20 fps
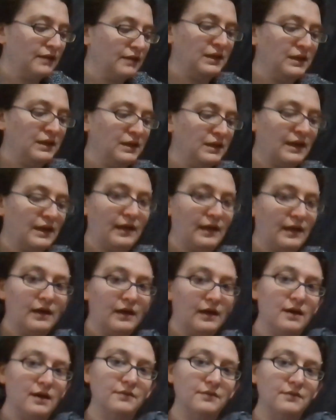we
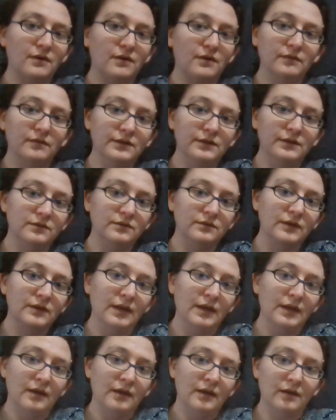have a little
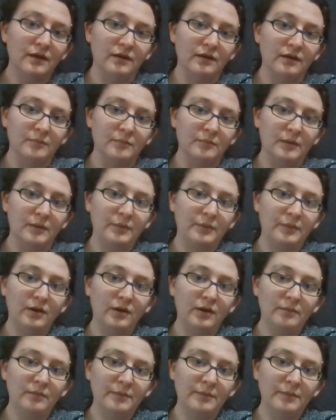
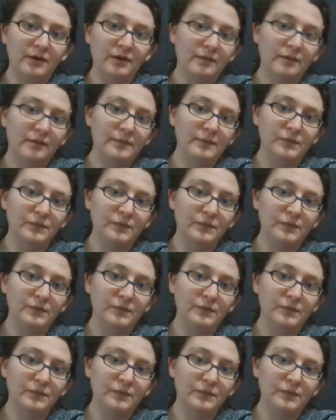pom-pom,